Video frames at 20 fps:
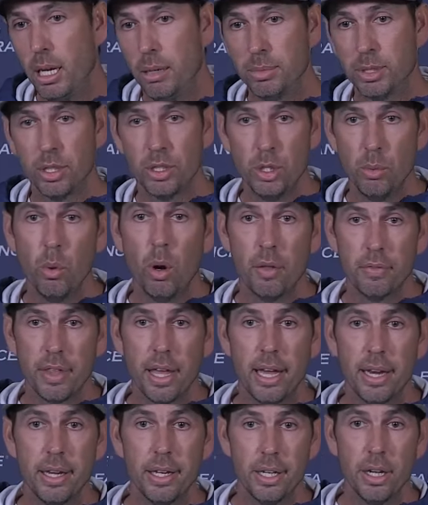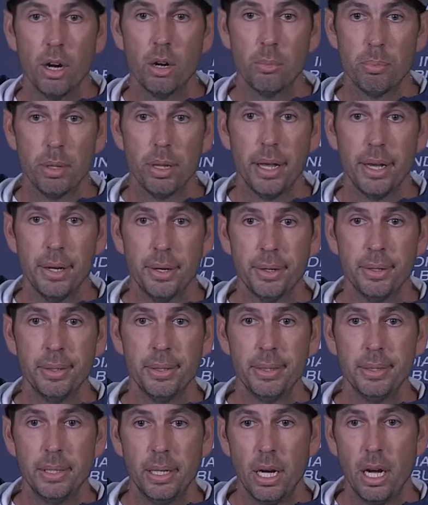So you want that in a young player,
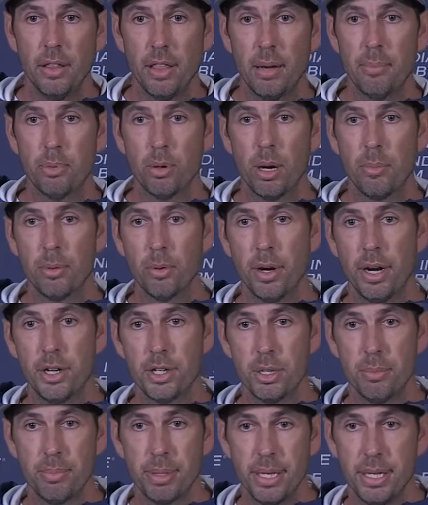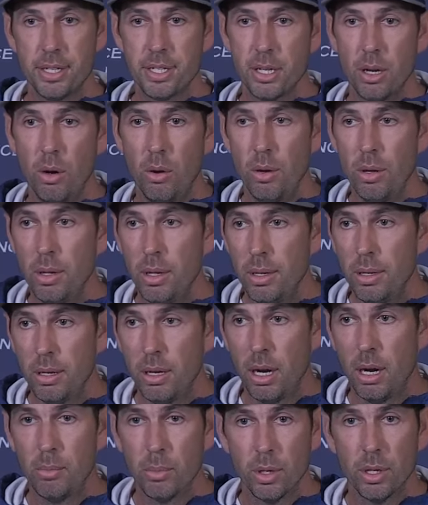that preparation piece. So
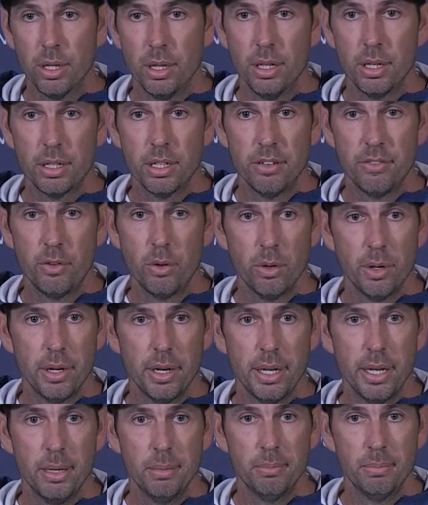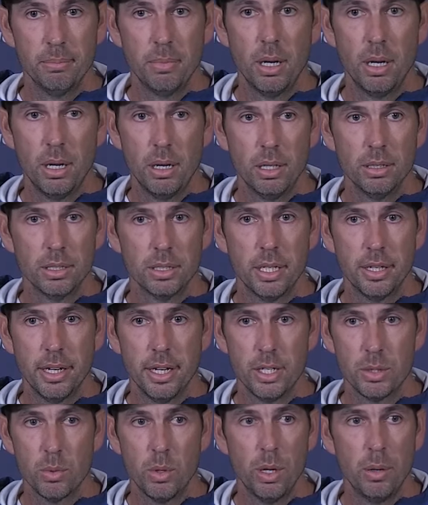I'm really looking forward to him on
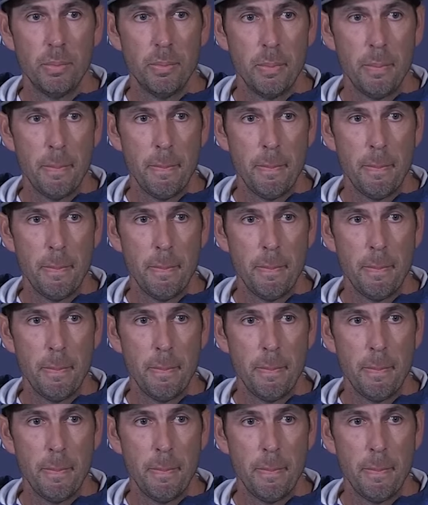Sunday as well.